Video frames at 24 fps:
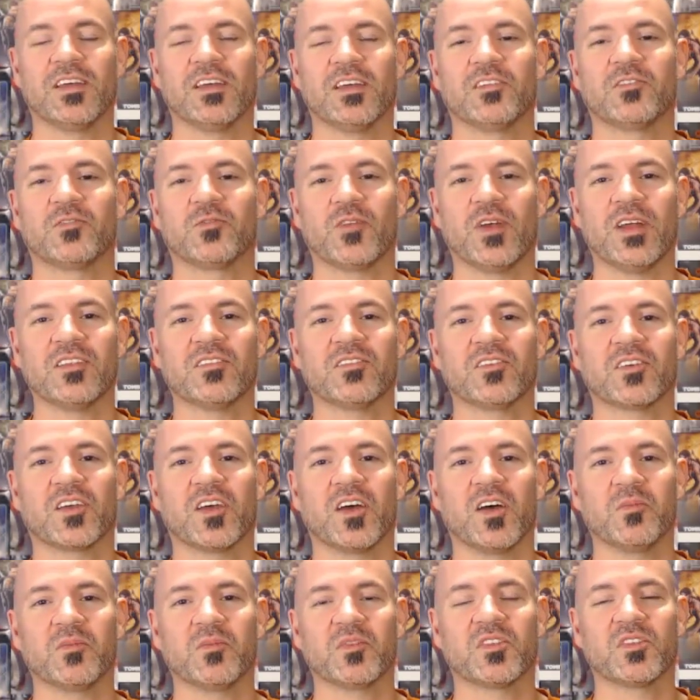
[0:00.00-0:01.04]
his friend
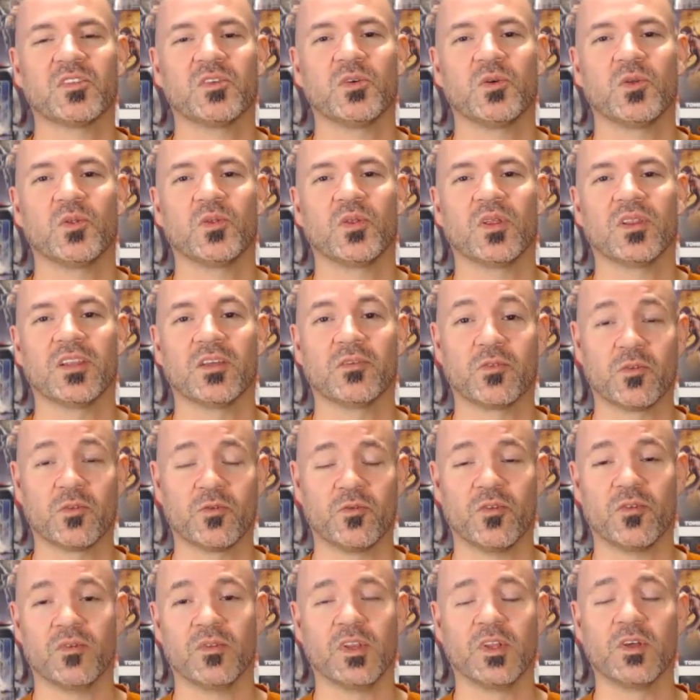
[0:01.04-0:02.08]
succumbs to the
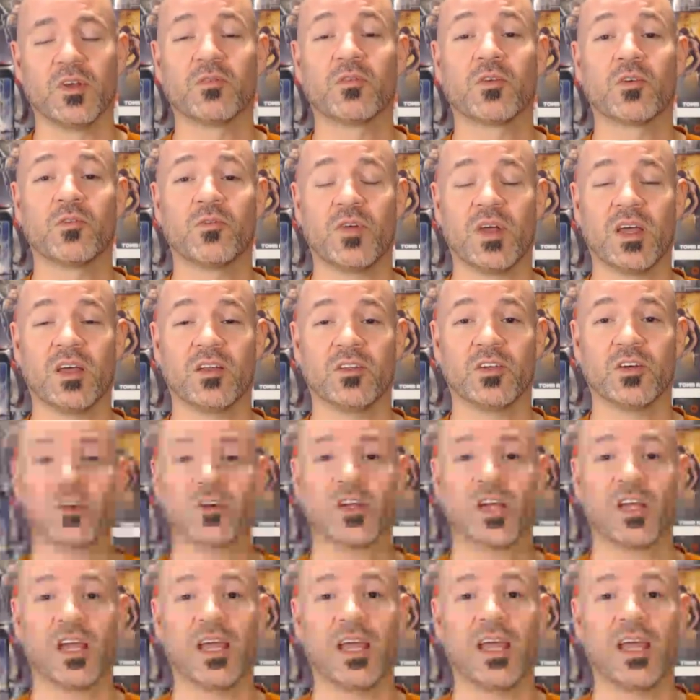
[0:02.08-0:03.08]
liver failure,